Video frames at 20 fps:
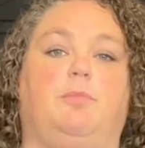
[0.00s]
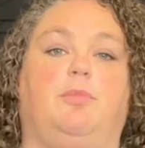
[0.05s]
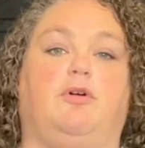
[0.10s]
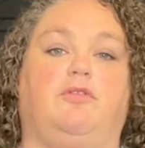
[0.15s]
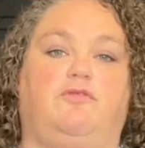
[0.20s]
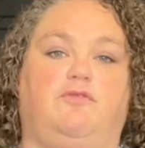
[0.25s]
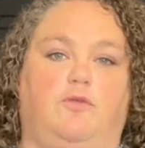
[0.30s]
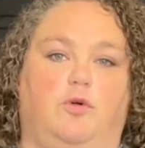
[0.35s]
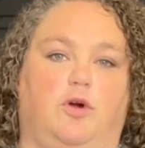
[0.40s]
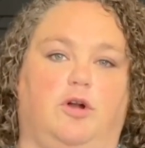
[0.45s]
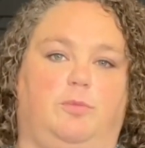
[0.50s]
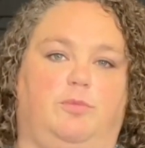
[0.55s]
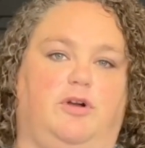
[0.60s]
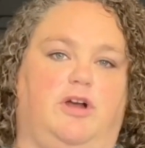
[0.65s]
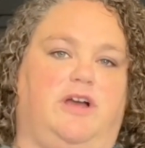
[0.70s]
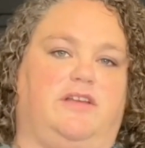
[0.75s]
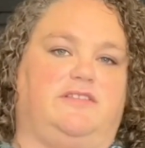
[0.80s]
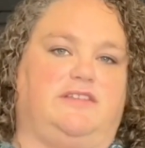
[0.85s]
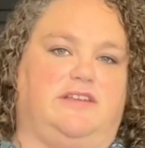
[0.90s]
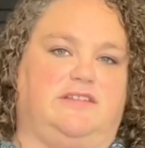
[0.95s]
before
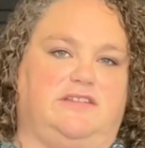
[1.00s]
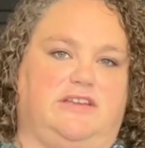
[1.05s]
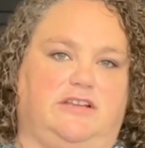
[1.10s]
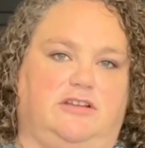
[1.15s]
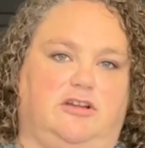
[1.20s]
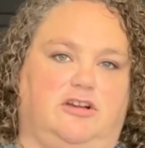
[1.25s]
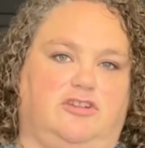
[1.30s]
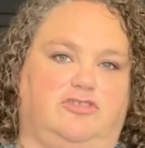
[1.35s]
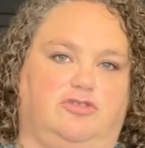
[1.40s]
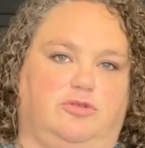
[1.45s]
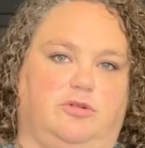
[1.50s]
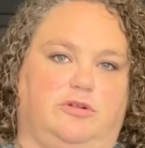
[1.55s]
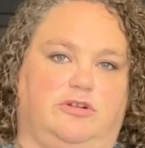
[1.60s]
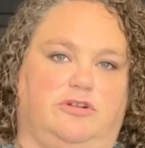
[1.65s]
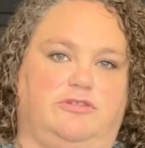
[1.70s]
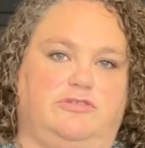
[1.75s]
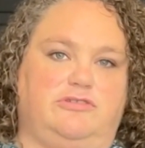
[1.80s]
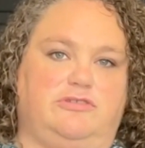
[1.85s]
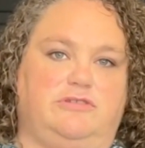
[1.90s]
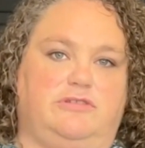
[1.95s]
processing large
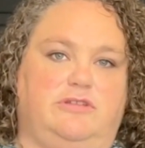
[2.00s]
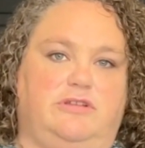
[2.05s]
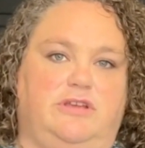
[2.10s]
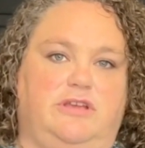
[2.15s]
orders.